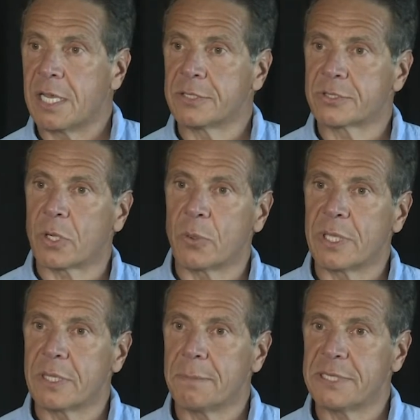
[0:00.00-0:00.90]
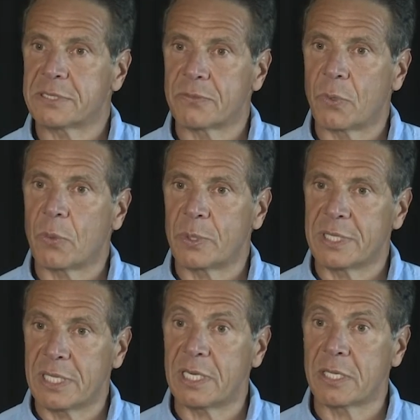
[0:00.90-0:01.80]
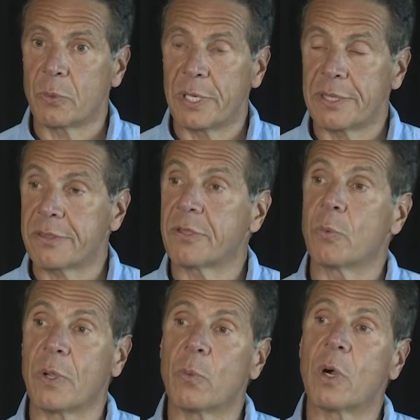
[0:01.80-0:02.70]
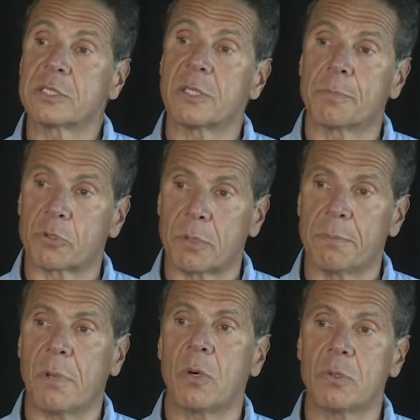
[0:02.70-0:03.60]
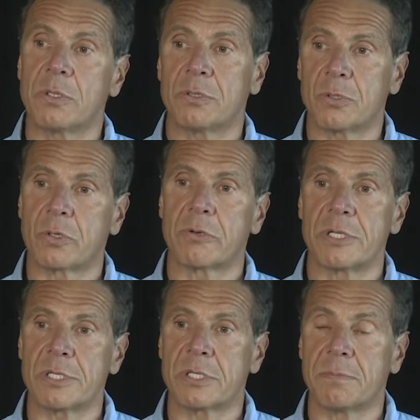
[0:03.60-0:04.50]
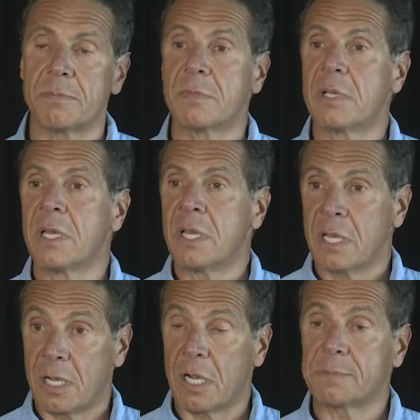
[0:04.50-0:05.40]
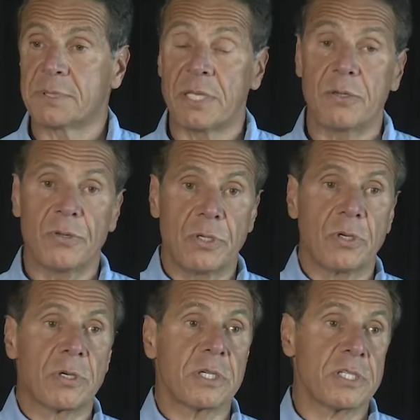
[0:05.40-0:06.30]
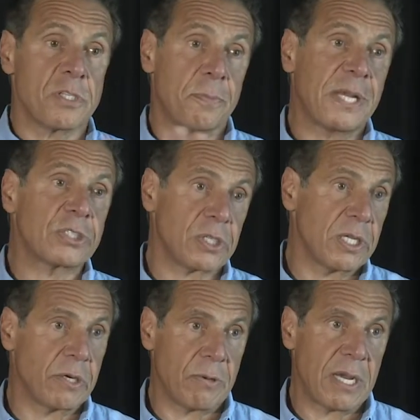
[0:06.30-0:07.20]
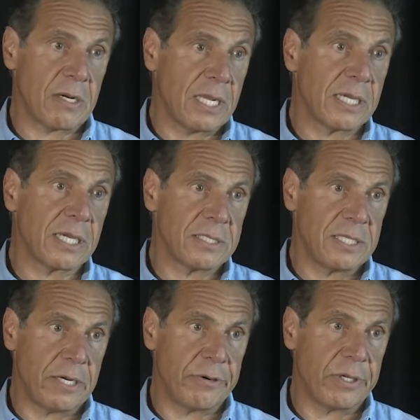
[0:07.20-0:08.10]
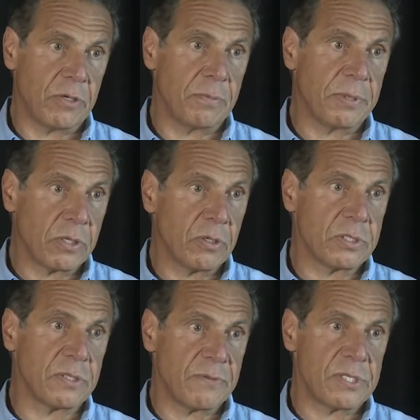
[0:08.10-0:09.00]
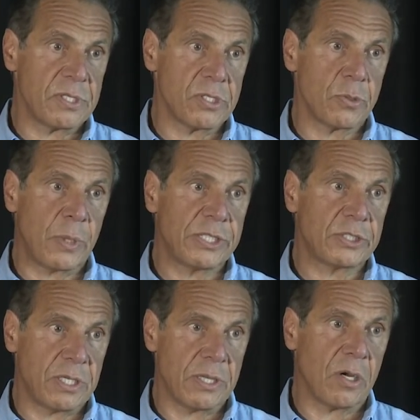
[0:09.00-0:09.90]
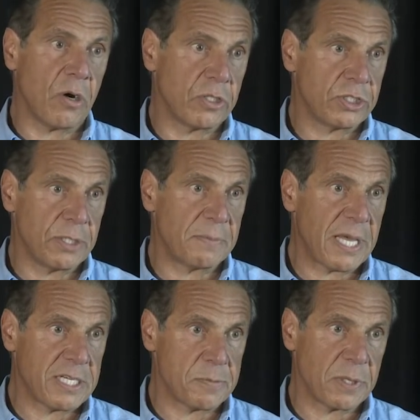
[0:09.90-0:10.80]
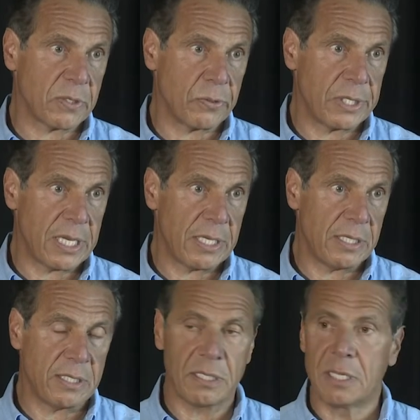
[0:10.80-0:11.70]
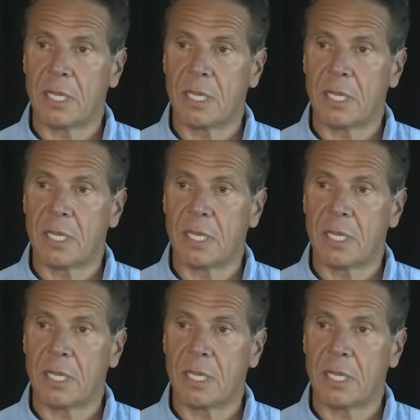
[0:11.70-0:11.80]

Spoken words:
So in the midst of what we're dealing with, we want to promote tourism upstate New York, especially around Lake Ontario, because of the situation and the hardship that has been created.